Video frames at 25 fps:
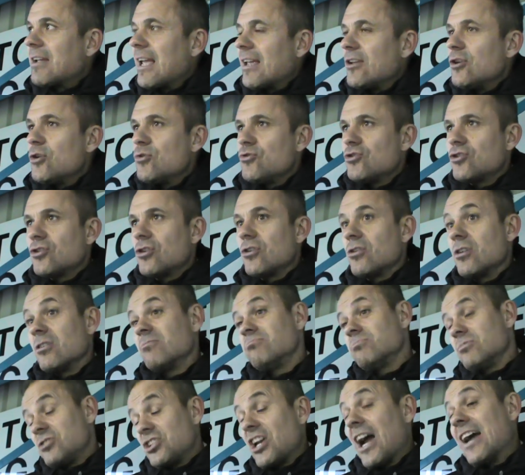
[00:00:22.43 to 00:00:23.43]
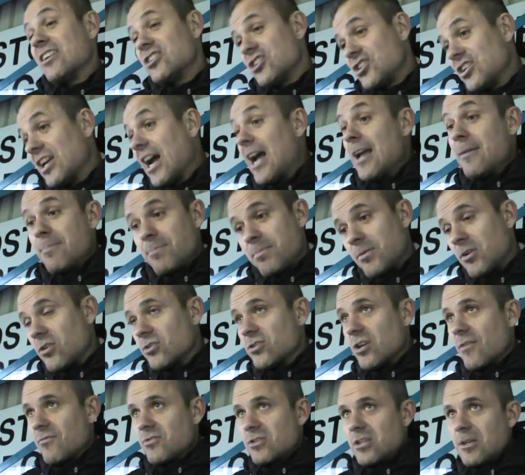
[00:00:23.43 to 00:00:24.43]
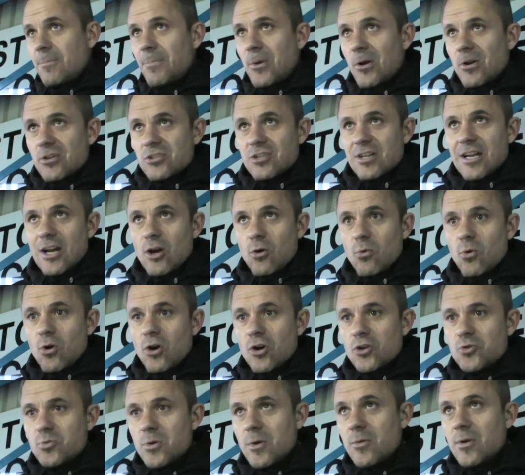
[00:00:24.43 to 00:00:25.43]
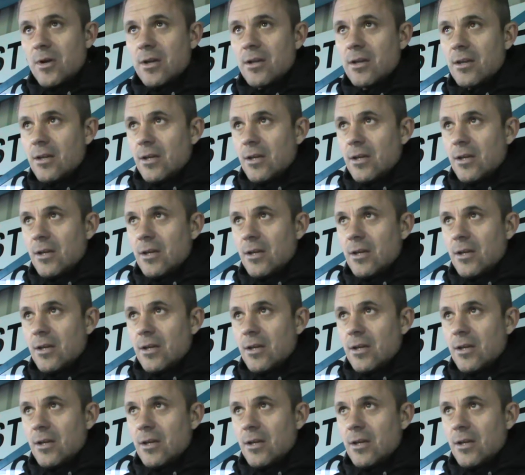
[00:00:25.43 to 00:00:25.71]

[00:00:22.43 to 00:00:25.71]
used to the change of shape, because obviously personnel-wise we were,